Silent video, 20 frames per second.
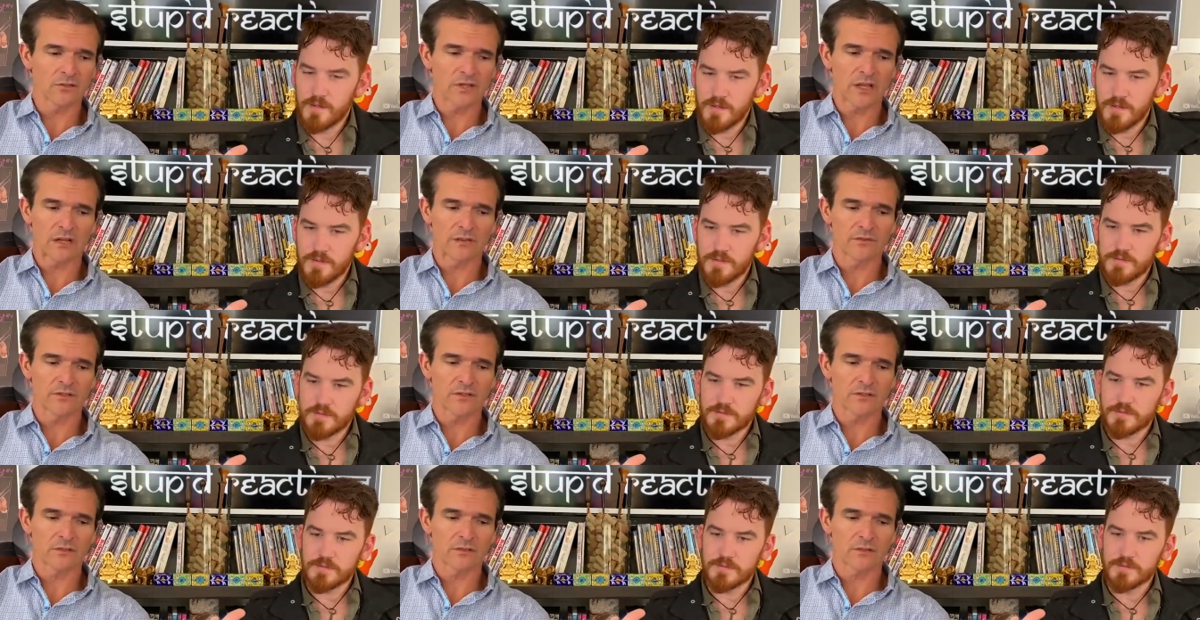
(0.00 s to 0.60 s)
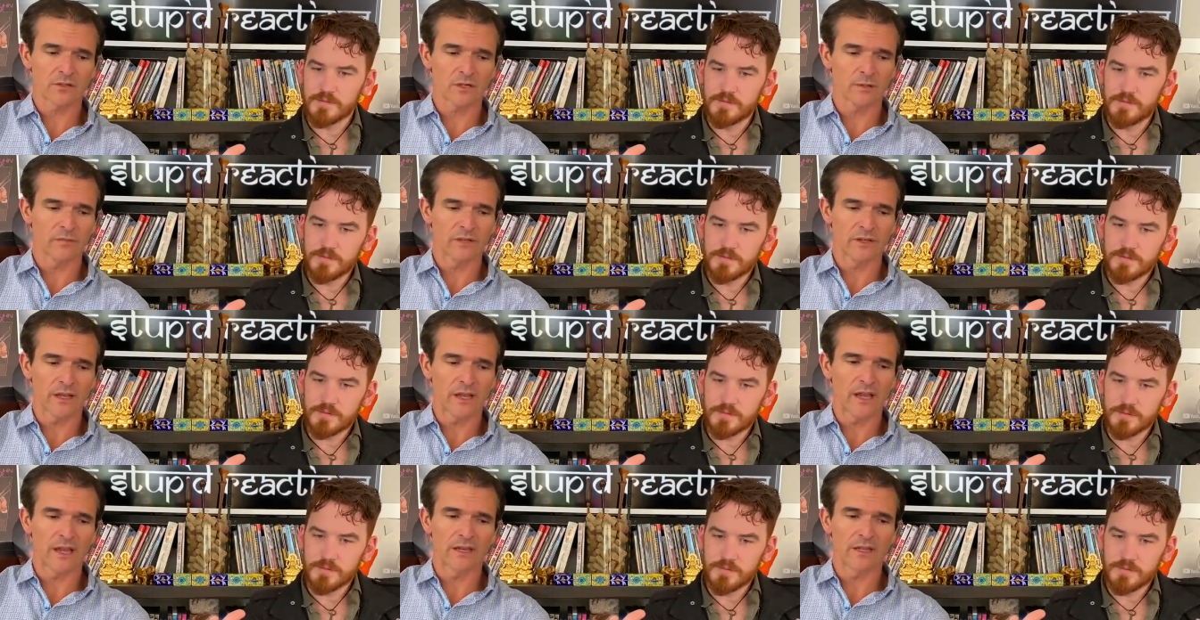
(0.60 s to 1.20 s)
Speaker 1: sign of his
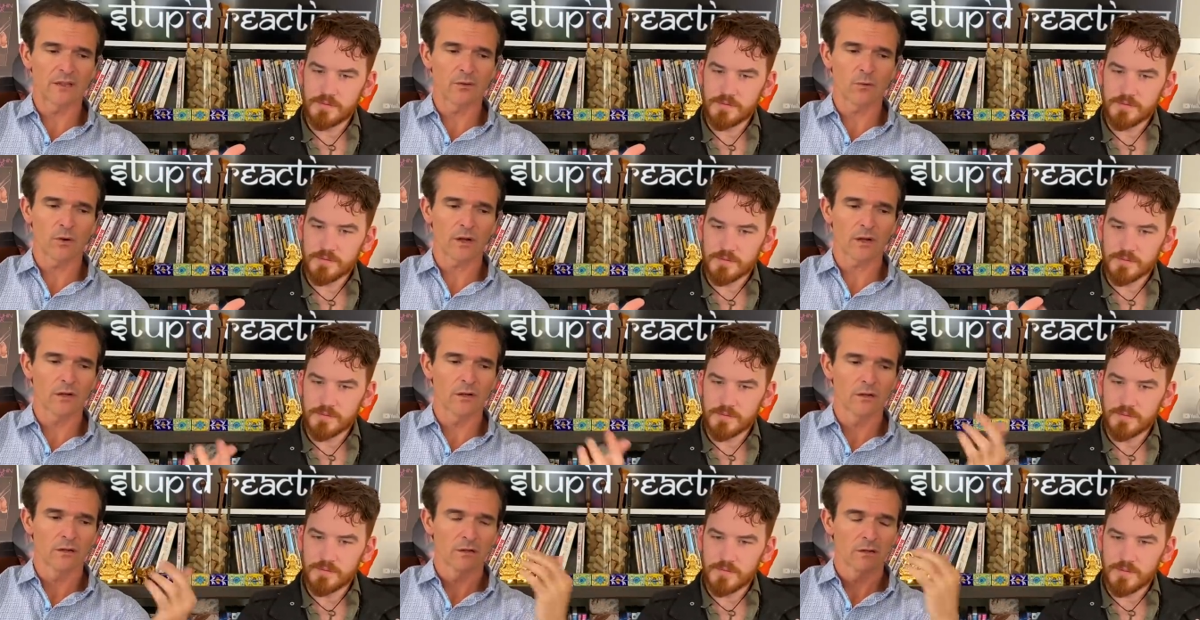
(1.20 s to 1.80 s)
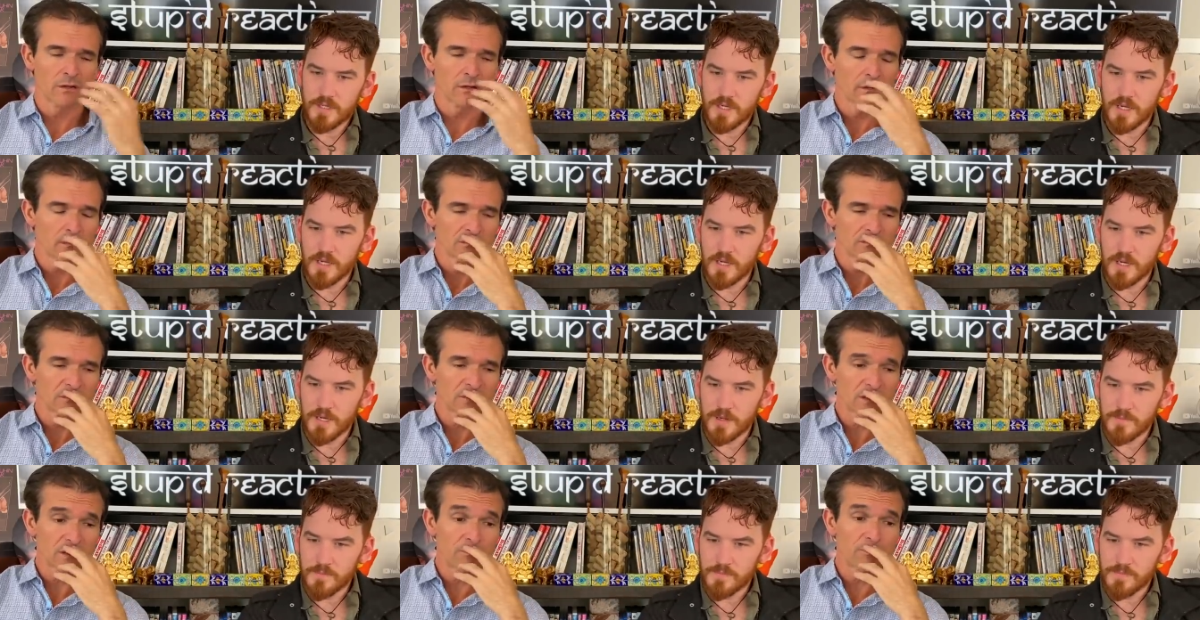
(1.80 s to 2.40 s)
turban anywhere.
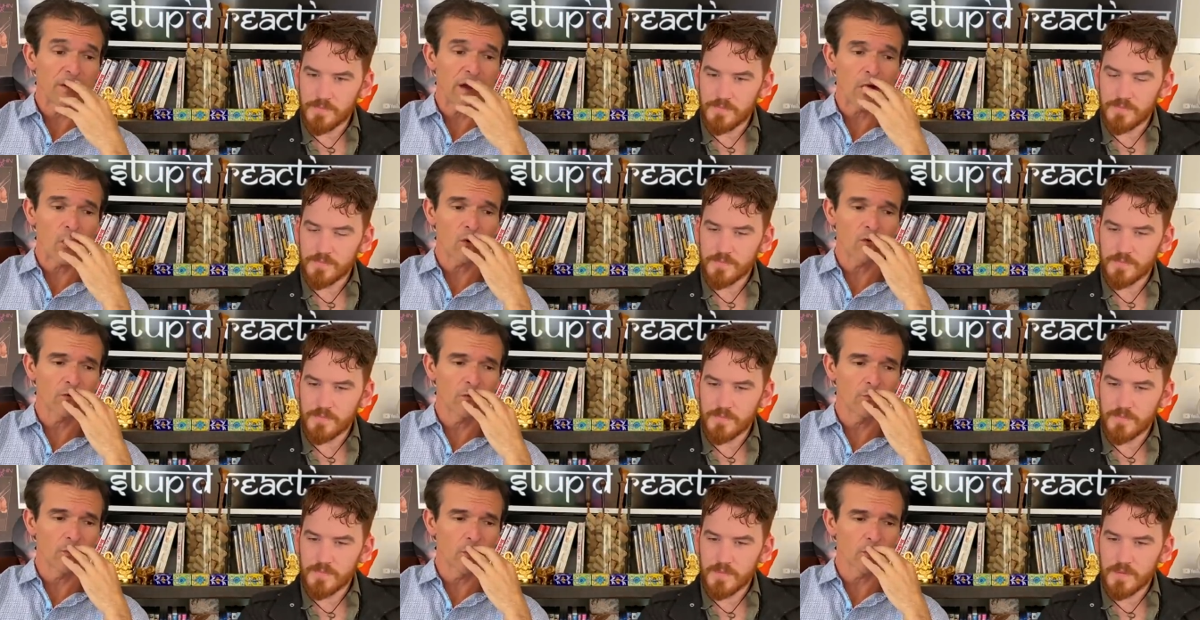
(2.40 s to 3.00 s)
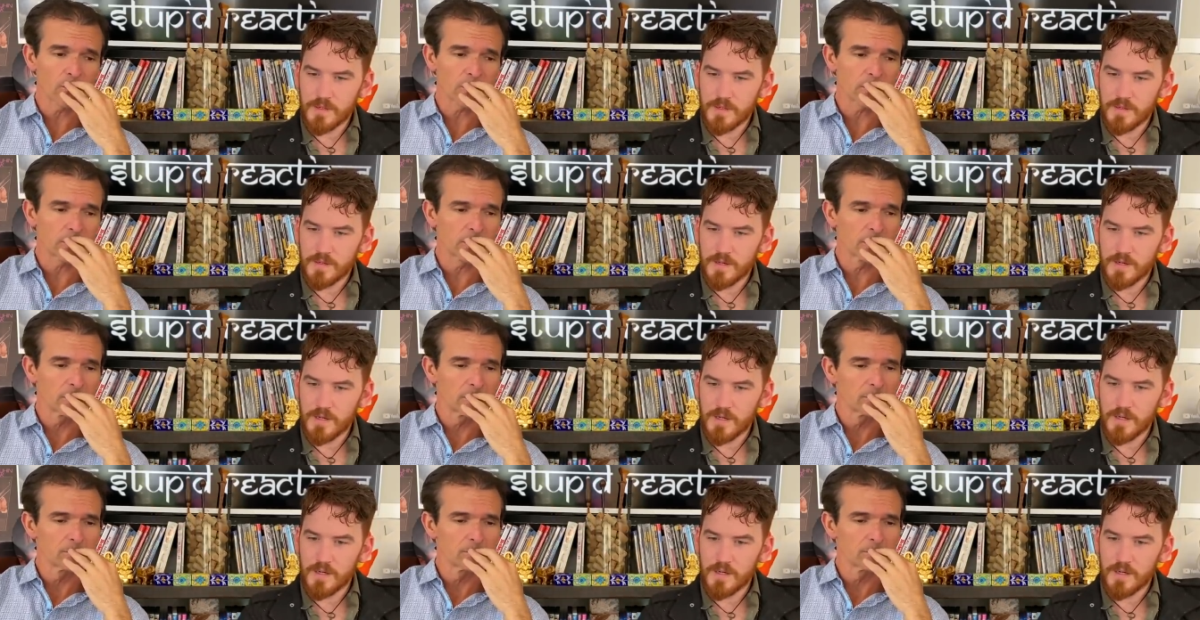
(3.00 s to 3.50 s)
It's a powerful poster.